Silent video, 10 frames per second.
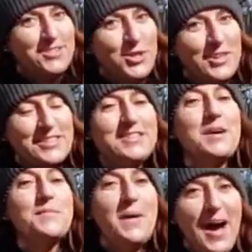choice
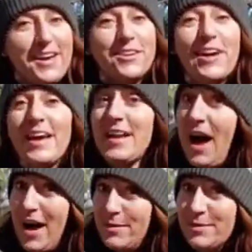to migrate,
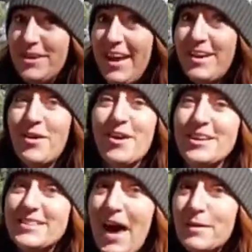hibernate, or
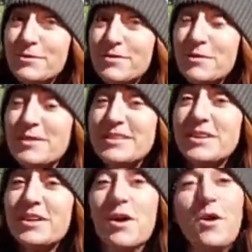adapt for
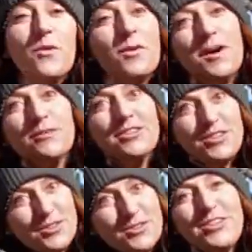winter, what would you